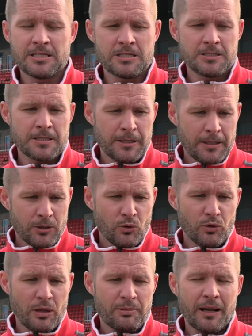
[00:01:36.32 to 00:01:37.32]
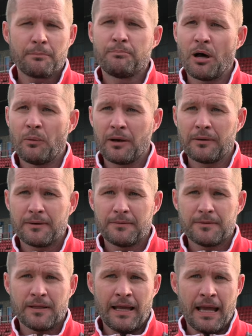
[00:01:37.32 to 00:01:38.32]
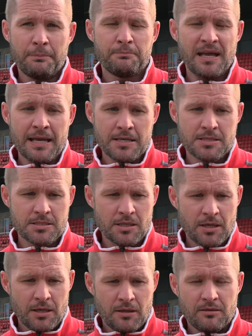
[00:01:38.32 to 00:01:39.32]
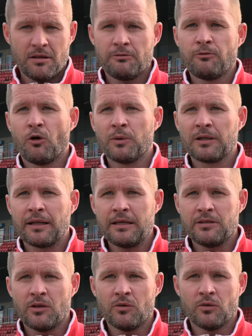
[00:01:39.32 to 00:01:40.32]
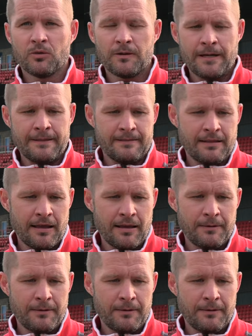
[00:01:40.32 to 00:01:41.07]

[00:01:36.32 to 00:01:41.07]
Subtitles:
He's going to bring power, pace to the forward line, you know, and